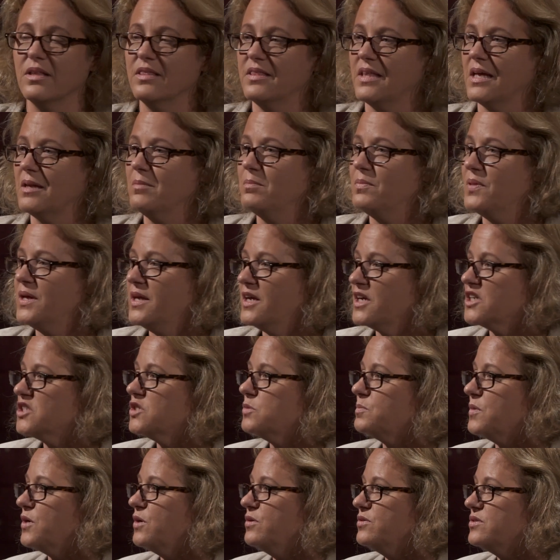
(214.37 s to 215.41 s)
than be
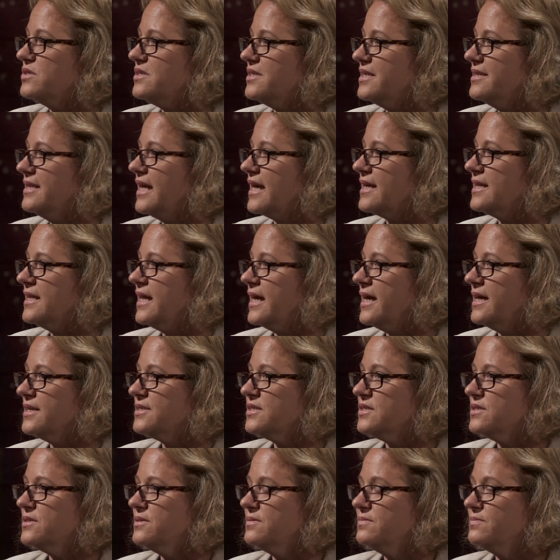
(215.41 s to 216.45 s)
exposed in that
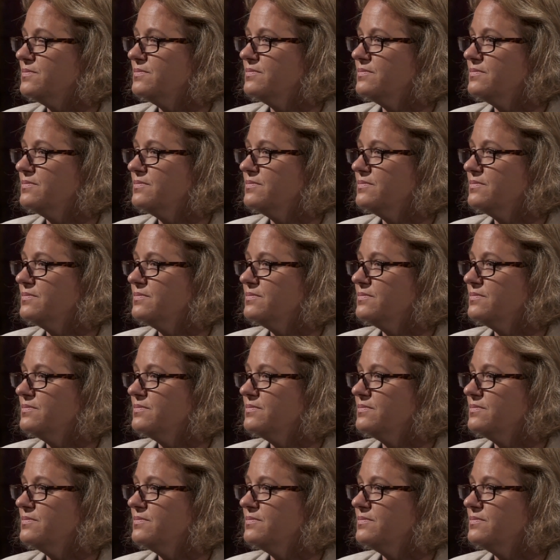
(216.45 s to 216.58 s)
class.